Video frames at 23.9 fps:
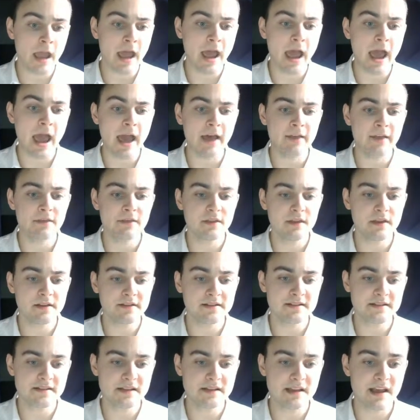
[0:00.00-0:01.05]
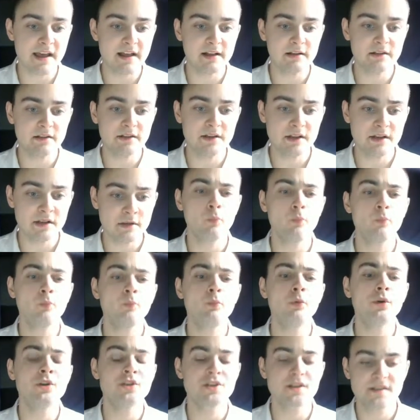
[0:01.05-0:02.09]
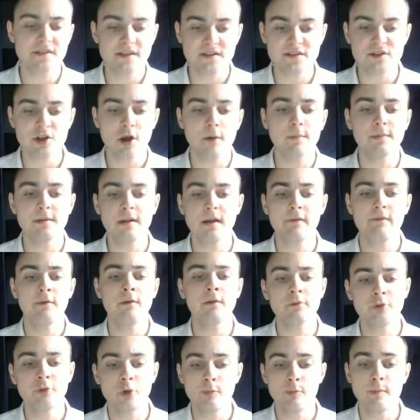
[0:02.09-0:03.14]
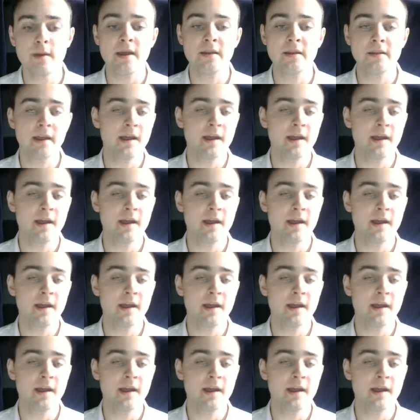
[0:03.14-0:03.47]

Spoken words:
and the TLD, which is the top level domain.